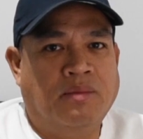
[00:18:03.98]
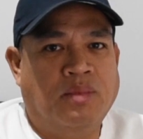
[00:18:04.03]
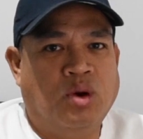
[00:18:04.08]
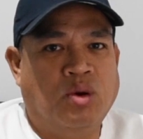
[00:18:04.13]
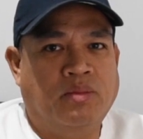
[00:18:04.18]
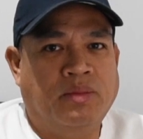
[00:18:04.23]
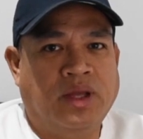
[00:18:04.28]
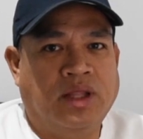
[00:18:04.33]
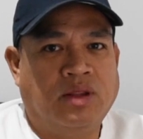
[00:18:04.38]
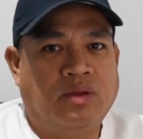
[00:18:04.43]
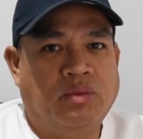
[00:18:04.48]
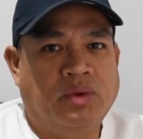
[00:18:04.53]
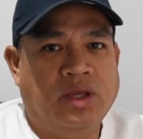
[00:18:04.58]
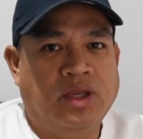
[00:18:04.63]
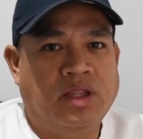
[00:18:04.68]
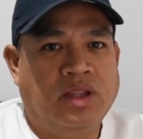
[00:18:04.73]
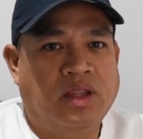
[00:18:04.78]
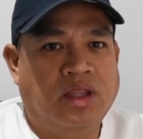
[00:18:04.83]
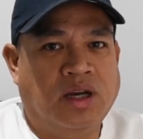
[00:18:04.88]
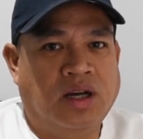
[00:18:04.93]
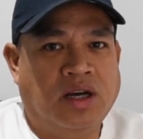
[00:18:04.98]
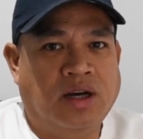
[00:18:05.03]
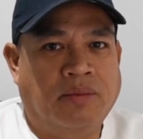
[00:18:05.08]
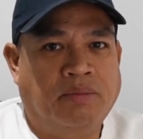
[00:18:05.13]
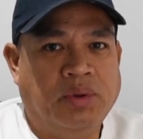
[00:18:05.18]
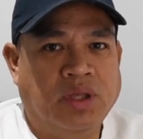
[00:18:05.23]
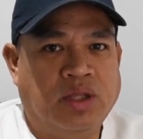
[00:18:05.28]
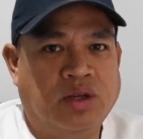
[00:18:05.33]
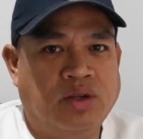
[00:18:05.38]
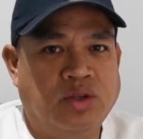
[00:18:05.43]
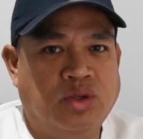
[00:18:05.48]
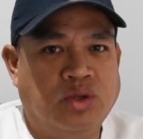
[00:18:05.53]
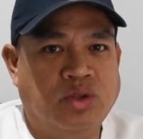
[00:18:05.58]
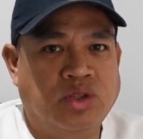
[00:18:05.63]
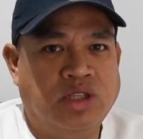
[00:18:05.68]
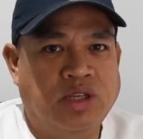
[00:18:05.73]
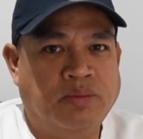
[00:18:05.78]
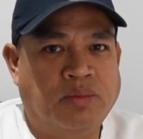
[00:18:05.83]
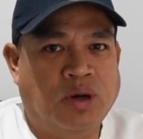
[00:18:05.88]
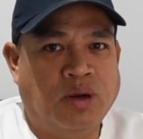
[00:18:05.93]
moment with Peter
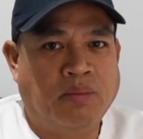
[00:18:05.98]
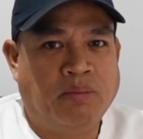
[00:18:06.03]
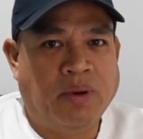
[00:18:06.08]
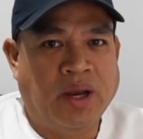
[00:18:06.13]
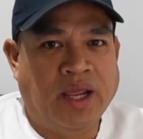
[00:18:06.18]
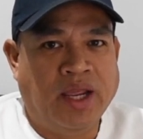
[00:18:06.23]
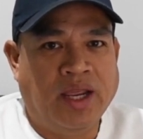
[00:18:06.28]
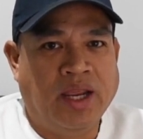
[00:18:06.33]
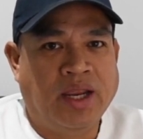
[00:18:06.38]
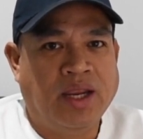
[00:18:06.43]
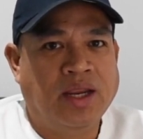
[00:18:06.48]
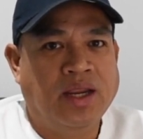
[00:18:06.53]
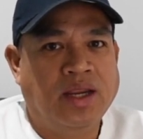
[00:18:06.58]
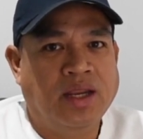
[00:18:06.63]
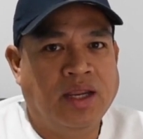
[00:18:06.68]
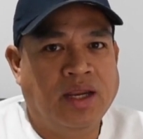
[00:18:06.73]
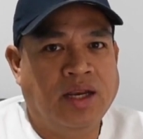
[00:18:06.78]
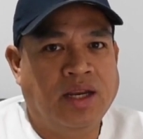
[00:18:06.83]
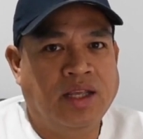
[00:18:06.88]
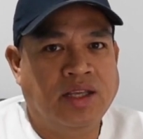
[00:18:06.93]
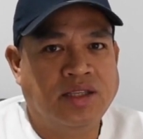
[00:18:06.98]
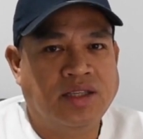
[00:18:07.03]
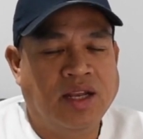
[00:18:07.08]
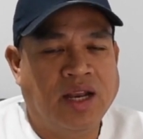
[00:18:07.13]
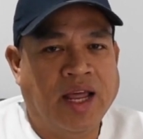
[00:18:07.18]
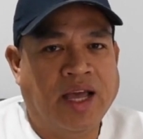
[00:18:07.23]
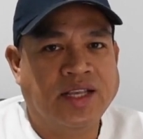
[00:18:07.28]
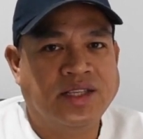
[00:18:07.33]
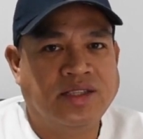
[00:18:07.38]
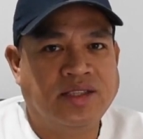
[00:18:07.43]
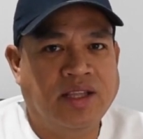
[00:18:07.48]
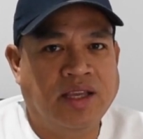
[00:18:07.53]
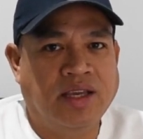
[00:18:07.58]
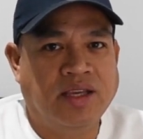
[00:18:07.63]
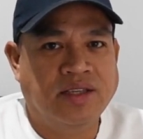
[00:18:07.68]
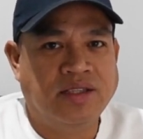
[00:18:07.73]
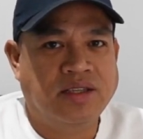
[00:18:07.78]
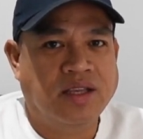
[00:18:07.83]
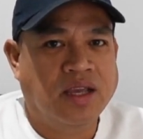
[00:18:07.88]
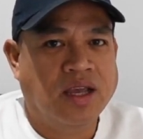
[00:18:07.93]
Jun Simon playing in his last
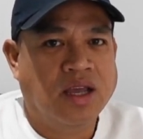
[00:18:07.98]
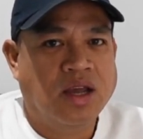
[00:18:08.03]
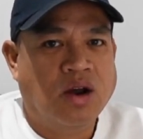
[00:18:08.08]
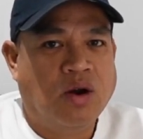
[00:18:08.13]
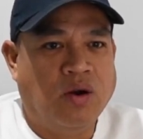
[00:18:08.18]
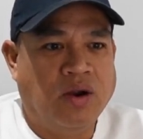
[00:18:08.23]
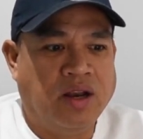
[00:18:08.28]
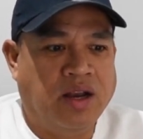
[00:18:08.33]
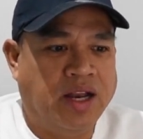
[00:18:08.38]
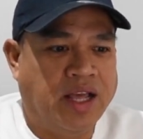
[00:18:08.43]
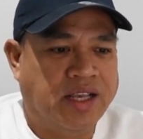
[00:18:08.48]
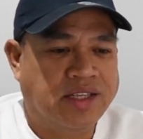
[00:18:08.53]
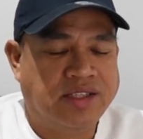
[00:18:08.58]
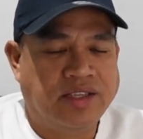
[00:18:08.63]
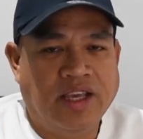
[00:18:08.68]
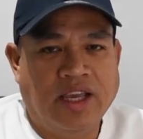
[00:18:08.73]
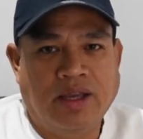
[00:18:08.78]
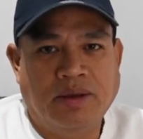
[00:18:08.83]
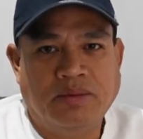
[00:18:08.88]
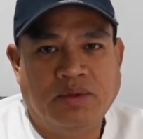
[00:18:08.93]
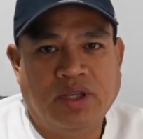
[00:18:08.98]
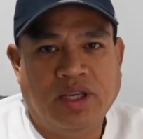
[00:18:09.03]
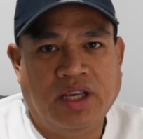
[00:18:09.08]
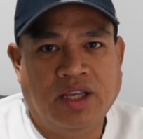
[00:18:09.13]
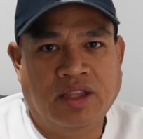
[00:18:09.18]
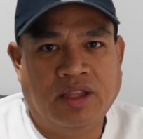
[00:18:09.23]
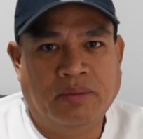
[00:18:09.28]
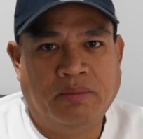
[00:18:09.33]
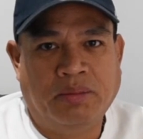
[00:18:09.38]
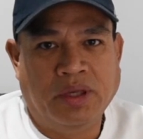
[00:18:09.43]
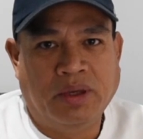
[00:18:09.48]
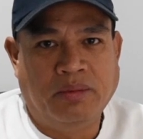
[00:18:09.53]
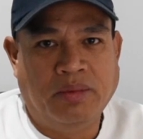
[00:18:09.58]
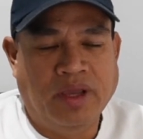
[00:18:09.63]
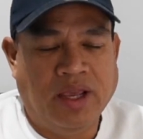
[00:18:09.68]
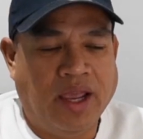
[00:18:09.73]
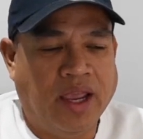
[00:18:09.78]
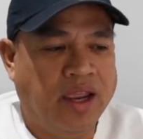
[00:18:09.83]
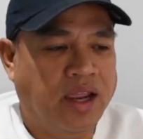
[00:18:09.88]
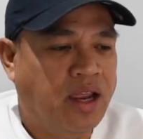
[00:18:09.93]
days or last games in the
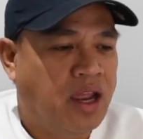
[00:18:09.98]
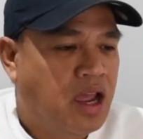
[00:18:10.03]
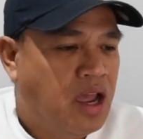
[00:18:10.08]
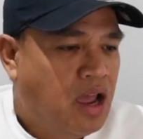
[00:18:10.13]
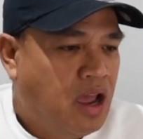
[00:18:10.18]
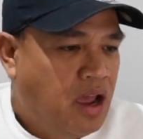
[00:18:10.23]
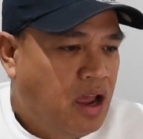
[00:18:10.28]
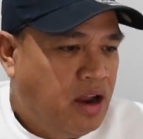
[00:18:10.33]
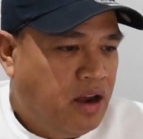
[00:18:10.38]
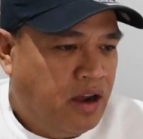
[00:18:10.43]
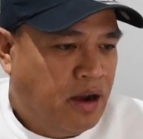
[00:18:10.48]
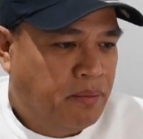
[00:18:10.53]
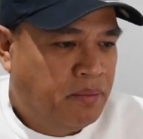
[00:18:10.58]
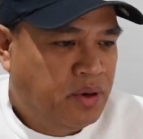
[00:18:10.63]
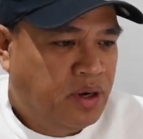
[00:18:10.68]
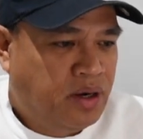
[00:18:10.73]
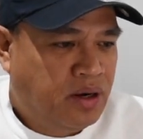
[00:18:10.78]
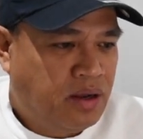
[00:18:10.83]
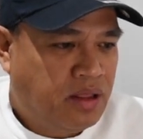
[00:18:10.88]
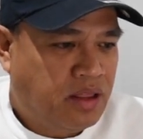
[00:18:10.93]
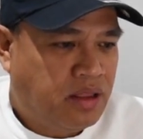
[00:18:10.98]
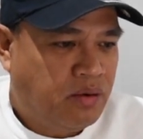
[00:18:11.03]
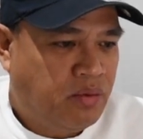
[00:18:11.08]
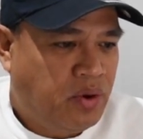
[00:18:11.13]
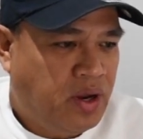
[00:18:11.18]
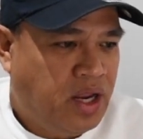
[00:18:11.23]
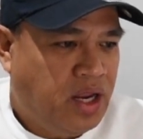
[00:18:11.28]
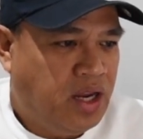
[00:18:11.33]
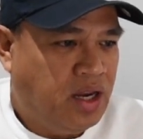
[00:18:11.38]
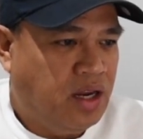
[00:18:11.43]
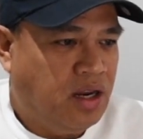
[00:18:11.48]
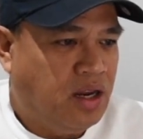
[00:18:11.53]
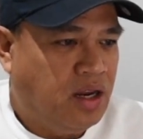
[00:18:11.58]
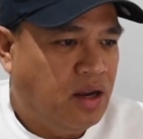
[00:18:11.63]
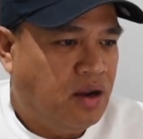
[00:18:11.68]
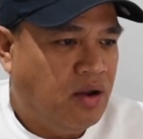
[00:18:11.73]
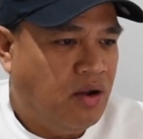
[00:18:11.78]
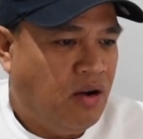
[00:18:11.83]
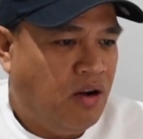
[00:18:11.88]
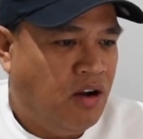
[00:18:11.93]
PBA. Number 3
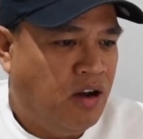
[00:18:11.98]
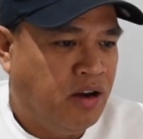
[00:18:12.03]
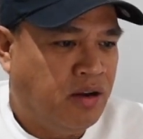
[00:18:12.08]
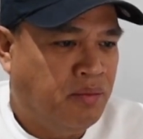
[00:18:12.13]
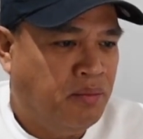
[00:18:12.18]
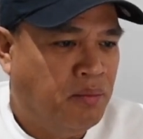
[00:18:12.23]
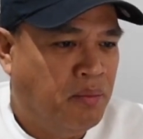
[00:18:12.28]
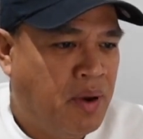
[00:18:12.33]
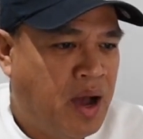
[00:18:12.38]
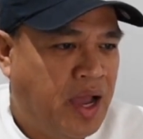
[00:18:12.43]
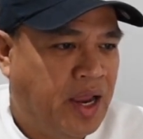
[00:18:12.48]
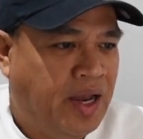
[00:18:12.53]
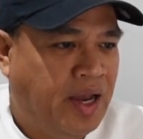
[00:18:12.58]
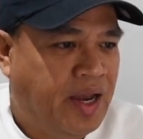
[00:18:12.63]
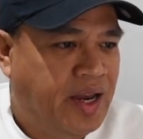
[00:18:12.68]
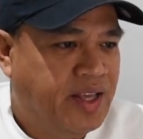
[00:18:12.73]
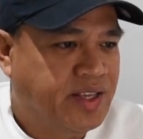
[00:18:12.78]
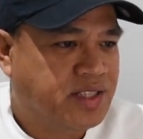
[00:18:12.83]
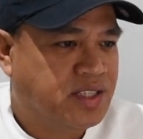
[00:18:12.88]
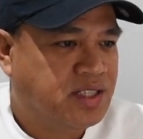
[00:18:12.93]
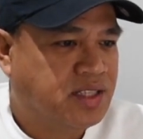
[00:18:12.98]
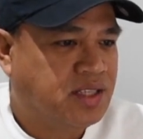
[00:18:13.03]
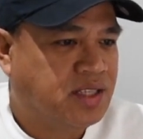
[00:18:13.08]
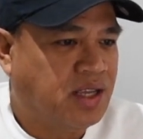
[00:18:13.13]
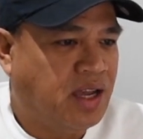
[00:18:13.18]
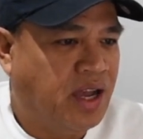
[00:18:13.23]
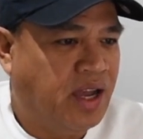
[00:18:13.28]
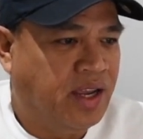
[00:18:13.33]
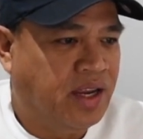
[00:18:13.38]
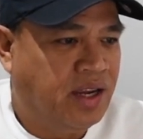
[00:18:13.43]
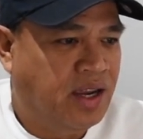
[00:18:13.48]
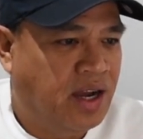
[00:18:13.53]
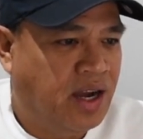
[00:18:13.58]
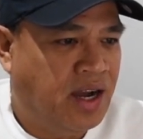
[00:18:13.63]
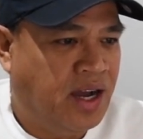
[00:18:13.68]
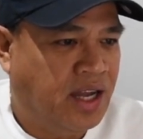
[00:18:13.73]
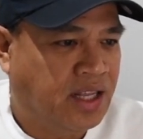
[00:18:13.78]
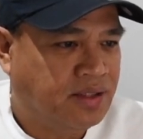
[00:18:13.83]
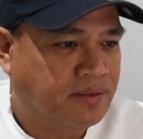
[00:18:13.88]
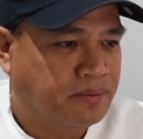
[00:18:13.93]
on my list, I
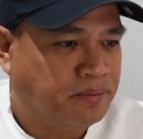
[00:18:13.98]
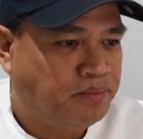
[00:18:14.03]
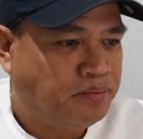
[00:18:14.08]
got